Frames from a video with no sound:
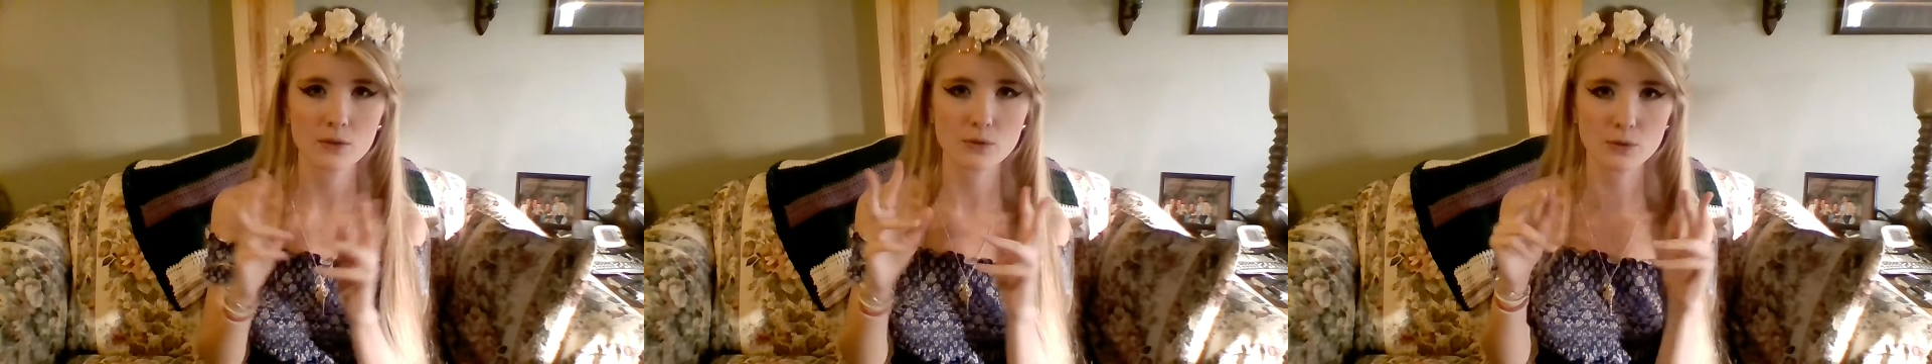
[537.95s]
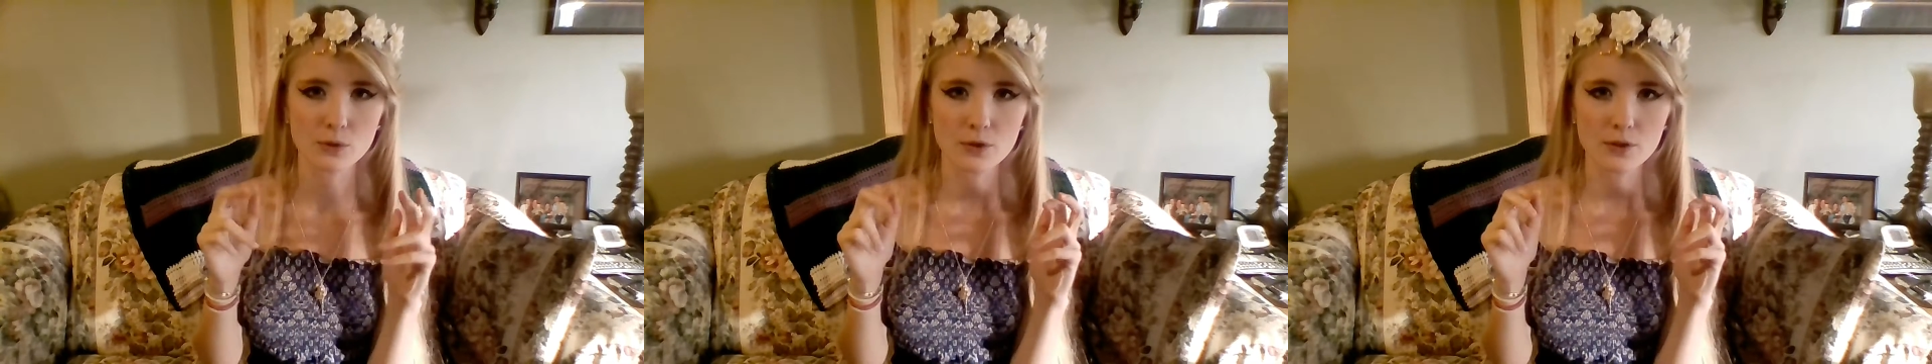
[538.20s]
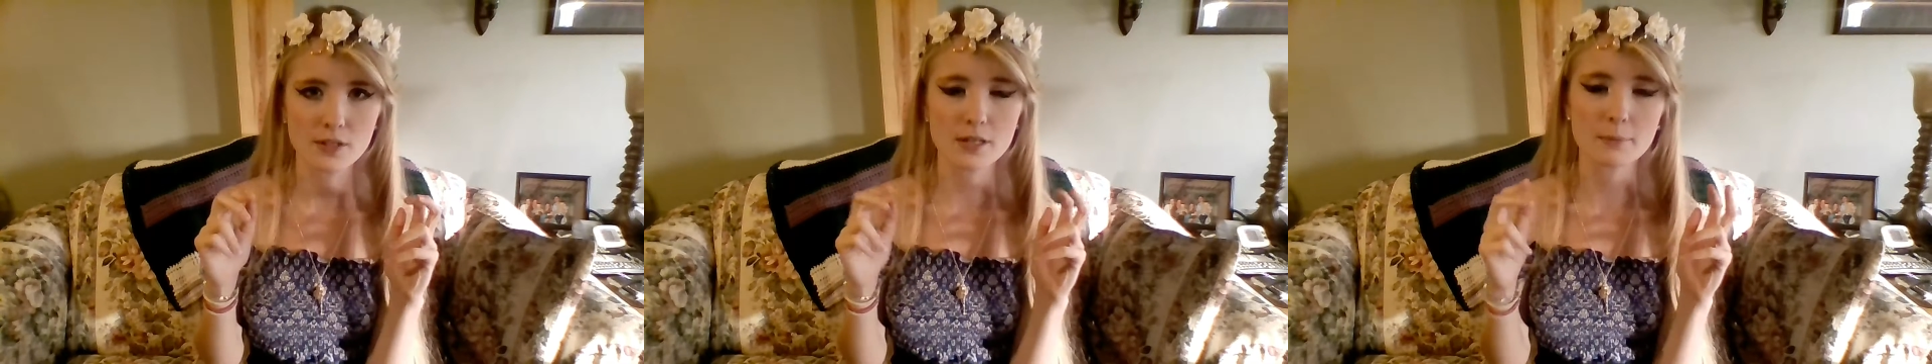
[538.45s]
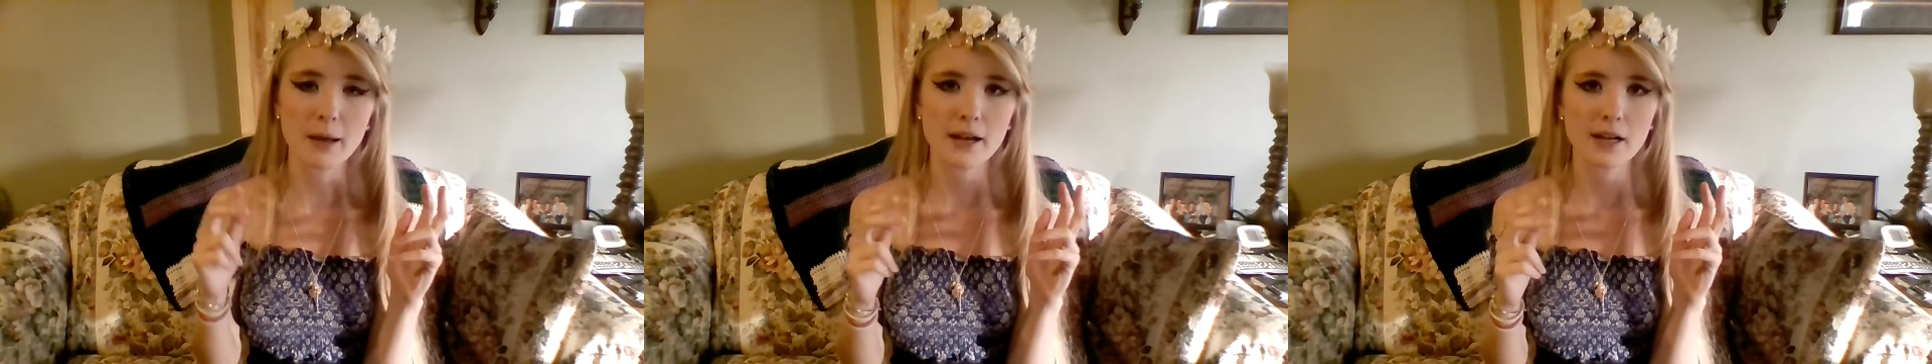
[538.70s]
rules
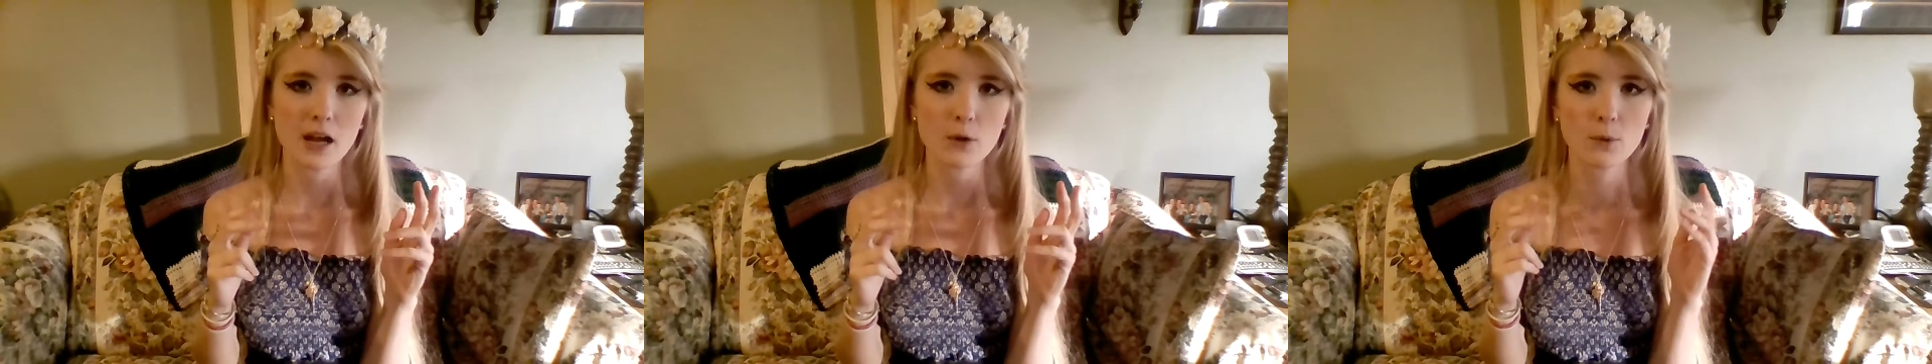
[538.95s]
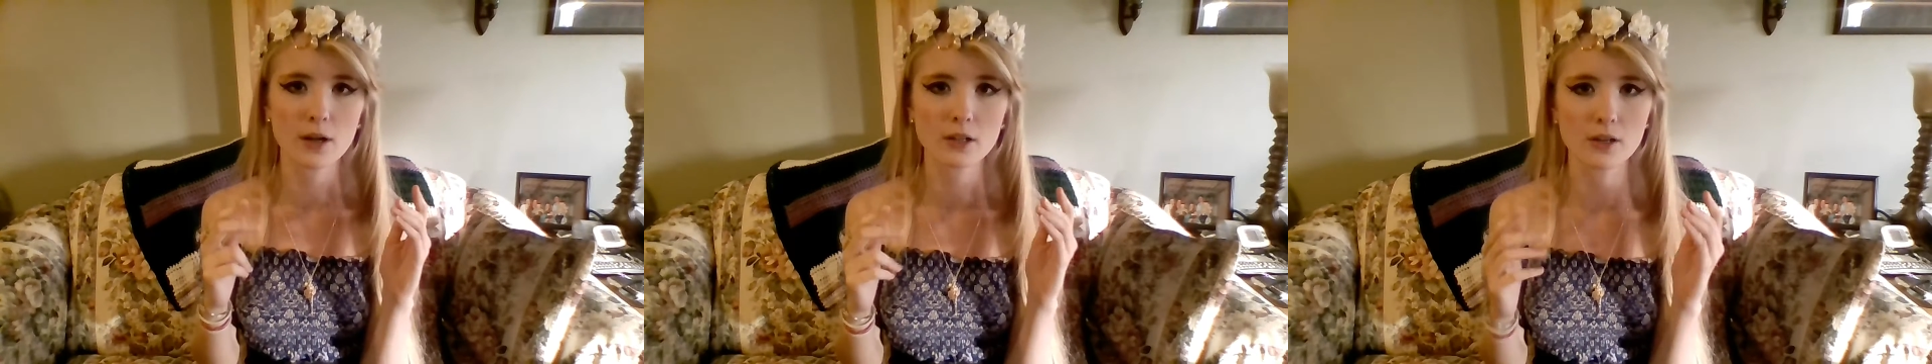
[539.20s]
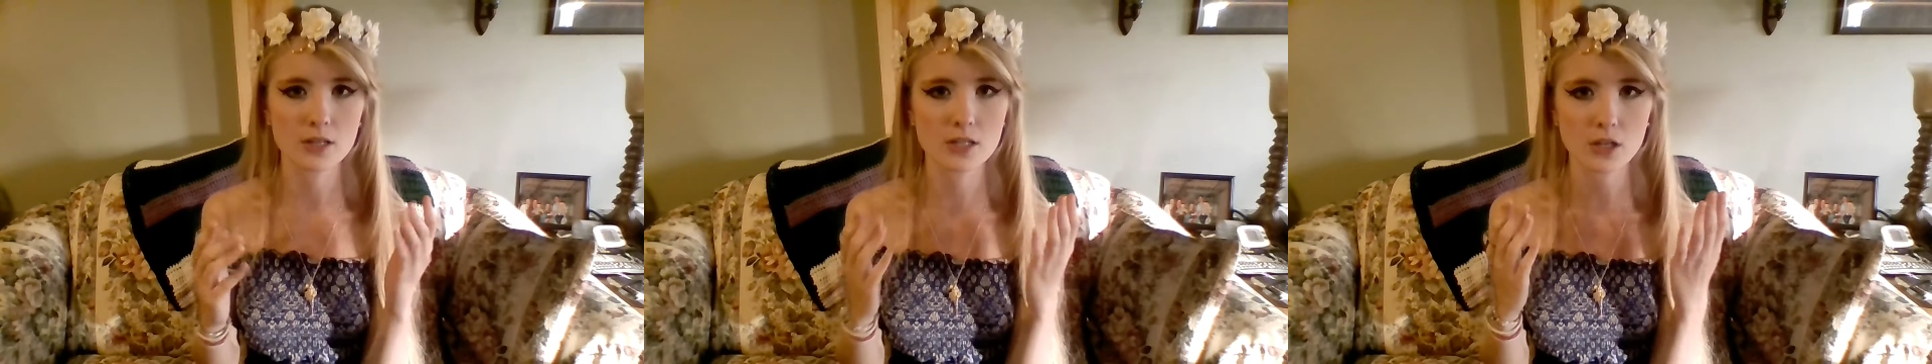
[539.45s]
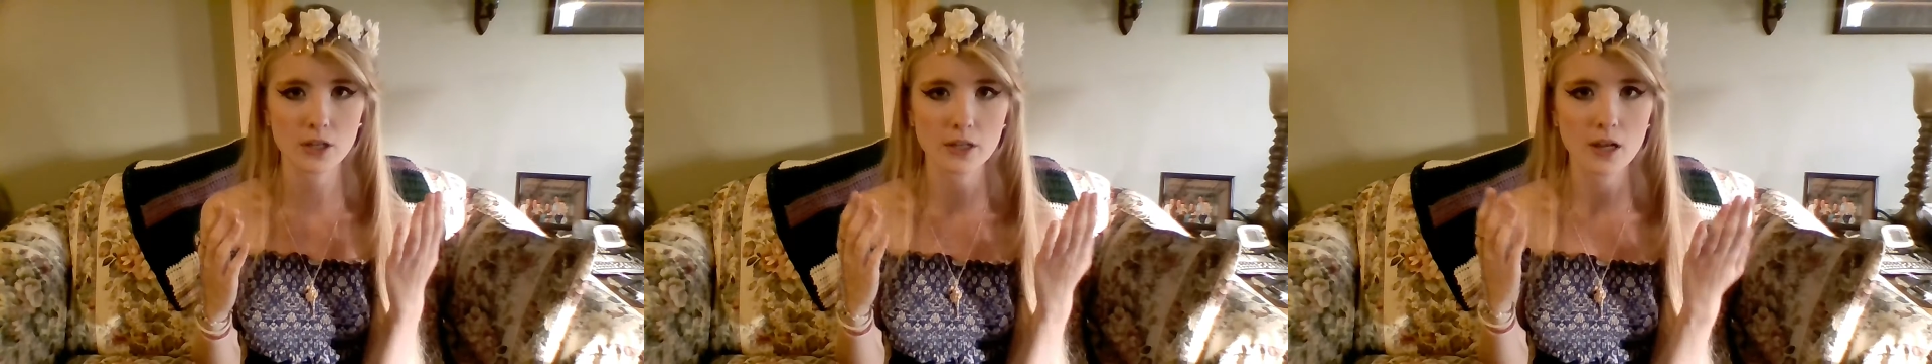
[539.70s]
depending on what looks
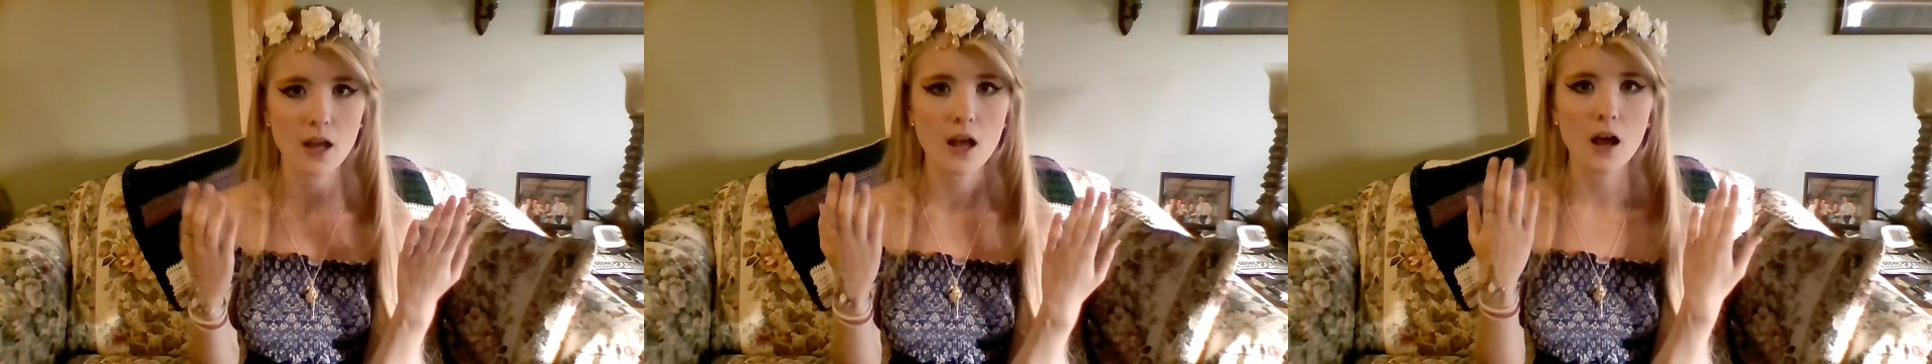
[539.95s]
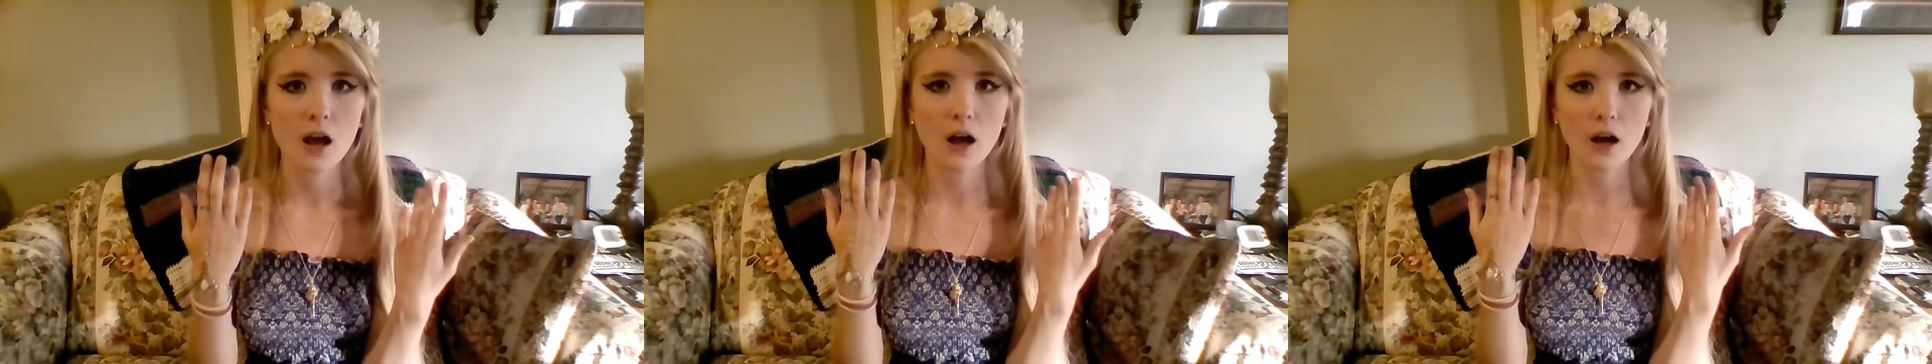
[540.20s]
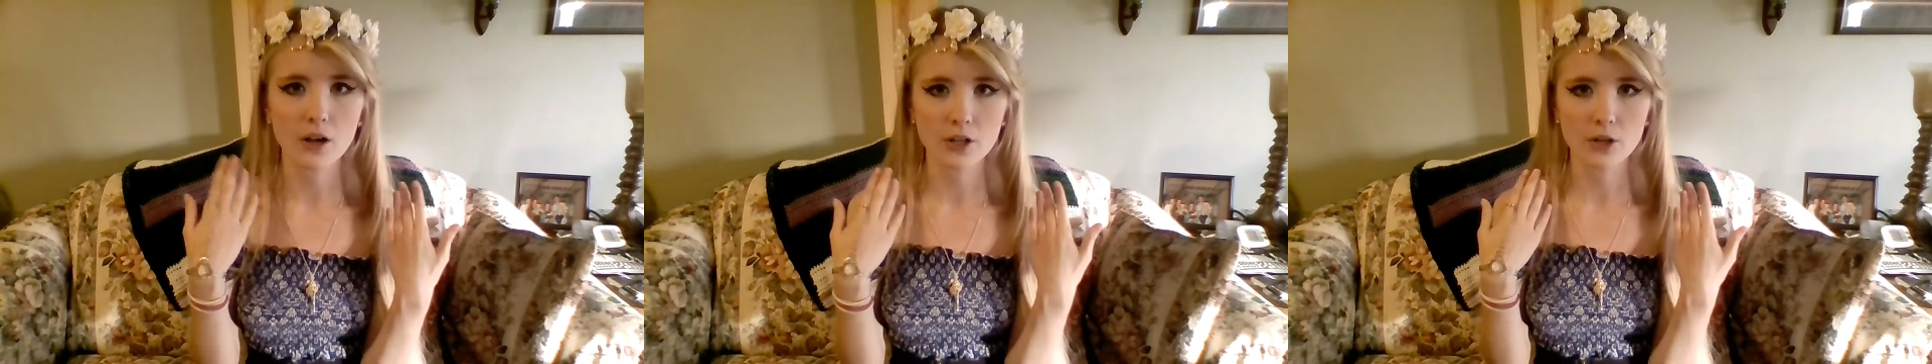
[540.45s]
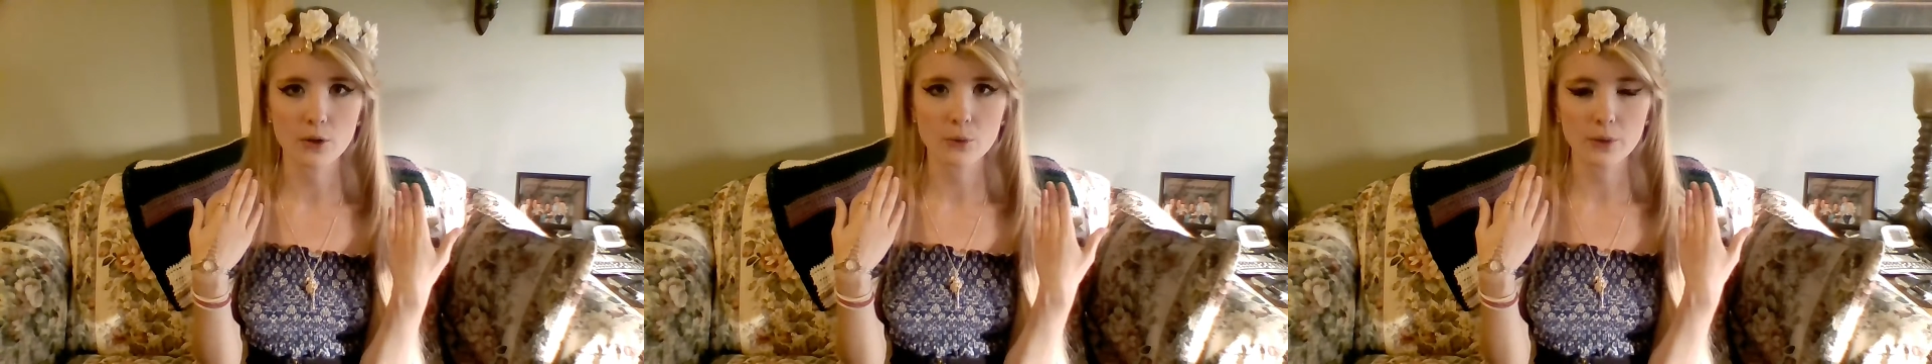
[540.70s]
good on you.